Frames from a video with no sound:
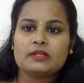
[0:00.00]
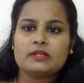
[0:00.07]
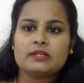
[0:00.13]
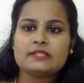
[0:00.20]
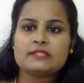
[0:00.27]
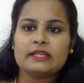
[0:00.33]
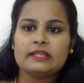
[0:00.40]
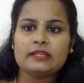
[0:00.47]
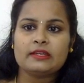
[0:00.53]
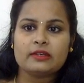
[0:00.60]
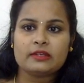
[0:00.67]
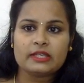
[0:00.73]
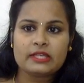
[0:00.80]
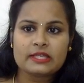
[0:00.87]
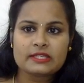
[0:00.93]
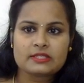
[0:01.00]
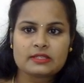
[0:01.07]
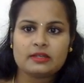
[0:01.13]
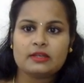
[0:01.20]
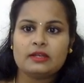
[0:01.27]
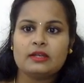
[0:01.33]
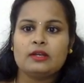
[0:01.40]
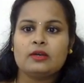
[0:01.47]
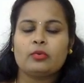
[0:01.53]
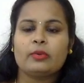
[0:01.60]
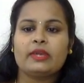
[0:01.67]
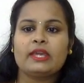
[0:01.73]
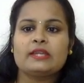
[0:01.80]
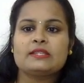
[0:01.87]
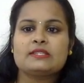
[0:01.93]
is increased, we
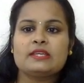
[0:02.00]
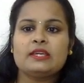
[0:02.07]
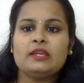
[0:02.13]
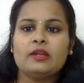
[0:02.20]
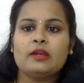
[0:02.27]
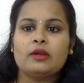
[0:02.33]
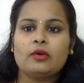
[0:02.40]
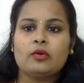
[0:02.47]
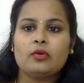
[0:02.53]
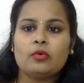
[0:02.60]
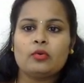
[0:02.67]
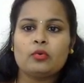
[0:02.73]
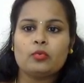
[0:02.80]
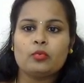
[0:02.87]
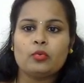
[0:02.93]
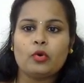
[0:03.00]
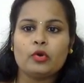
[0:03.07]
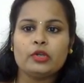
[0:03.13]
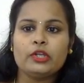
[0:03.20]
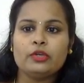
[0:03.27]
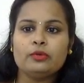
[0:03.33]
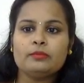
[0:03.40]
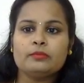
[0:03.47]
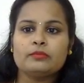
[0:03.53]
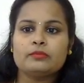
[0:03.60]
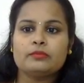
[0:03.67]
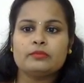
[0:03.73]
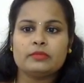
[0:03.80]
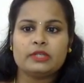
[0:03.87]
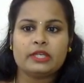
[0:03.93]
can say volume
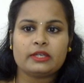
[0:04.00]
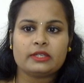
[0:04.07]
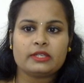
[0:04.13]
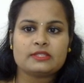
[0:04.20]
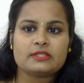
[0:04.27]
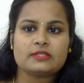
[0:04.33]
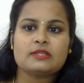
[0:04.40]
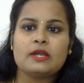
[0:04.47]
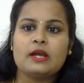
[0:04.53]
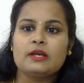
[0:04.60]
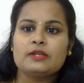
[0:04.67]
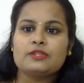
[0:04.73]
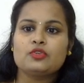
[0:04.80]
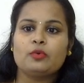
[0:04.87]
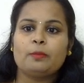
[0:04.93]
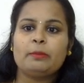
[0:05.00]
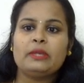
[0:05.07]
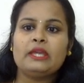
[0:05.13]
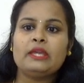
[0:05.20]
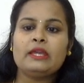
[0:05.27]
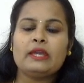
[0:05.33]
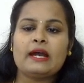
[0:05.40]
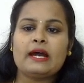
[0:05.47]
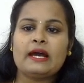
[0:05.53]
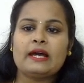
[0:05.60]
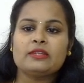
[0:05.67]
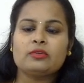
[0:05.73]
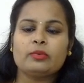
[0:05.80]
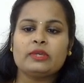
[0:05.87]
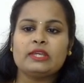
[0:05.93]
decreases. So P
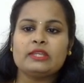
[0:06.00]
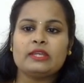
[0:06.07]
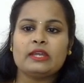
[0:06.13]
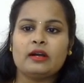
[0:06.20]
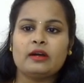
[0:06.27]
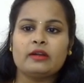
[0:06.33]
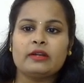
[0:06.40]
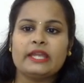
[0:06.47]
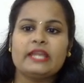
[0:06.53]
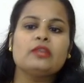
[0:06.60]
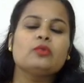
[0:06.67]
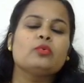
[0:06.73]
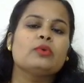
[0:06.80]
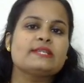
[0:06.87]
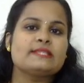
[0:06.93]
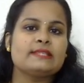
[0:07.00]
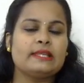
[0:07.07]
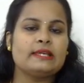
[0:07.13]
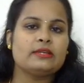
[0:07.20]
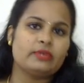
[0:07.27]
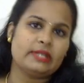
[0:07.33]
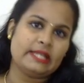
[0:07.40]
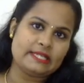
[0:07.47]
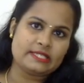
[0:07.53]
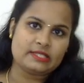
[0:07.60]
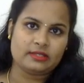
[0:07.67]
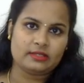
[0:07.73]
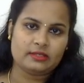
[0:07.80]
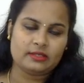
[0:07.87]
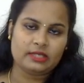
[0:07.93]
and V, they are inversely
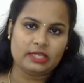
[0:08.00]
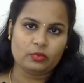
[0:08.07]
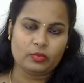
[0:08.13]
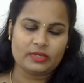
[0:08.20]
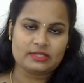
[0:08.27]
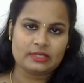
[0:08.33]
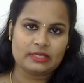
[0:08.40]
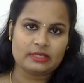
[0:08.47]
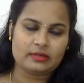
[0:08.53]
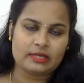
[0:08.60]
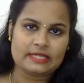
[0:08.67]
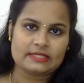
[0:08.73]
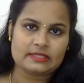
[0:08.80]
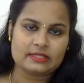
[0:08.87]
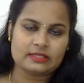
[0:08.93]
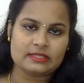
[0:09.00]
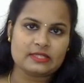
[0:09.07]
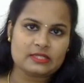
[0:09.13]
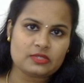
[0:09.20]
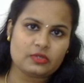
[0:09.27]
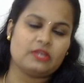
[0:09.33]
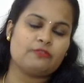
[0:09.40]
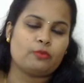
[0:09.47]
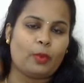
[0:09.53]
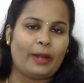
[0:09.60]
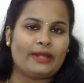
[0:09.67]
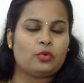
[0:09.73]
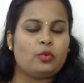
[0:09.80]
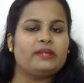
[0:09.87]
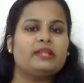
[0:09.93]
related. Inversely related in the sense, if
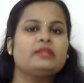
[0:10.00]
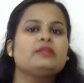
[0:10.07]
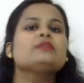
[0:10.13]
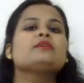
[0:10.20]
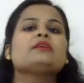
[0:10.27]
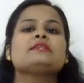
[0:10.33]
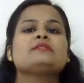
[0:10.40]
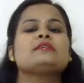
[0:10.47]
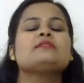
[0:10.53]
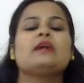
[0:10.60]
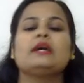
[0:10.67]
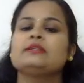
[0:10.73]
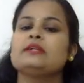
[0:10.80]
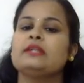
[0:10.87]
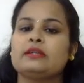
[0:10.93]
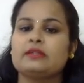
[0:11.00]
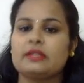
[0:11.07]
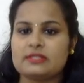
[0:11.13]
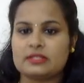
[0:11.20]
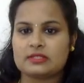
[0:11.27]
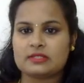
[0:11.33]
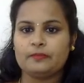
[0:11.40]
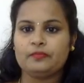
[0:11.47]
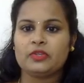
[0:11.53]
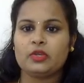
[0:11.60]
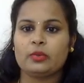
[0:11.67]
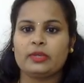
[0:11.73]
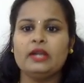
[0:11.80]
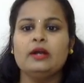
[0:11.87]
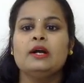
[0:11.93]
one quantity increases, the other decreases.
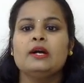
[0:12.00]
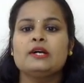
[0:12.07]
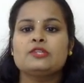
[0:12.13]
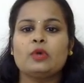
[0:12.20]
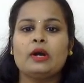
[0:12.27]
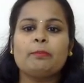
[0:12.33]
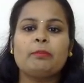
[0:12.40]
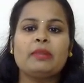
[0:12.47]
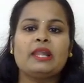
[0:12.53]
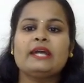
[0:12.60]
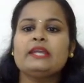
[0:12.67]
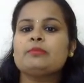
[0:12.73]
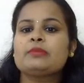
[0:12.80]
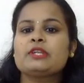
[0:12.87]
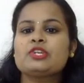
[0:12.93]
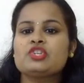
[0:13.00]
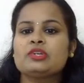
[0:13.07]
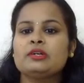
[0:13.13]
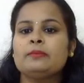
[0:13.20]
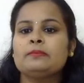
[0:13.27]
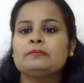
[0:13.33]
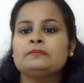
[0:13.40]
Okay. So applying pressure